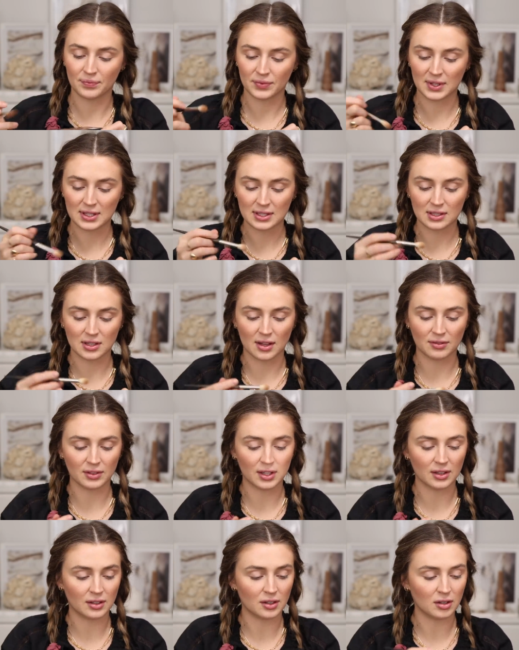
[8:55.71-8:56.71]
this
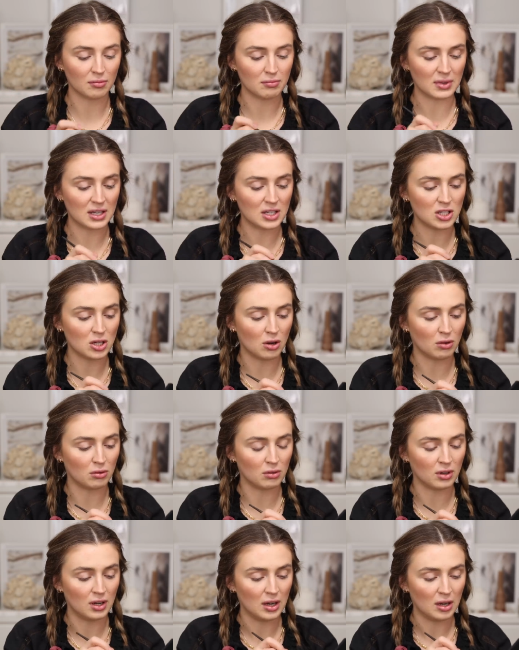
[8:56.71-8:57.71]
lovely little
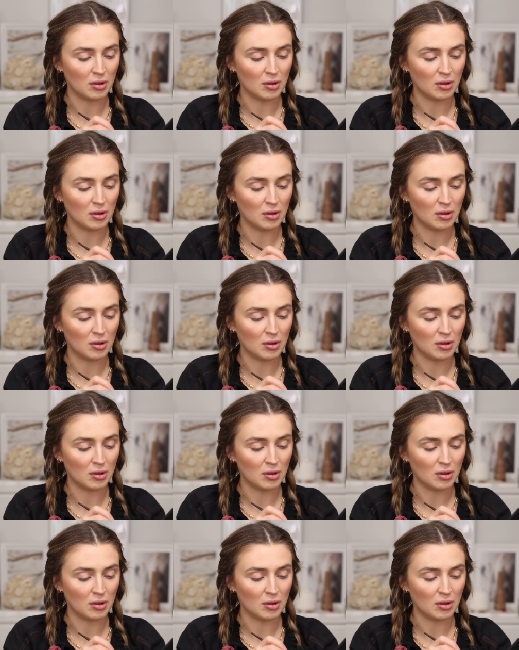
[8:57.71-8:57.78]
mid-tone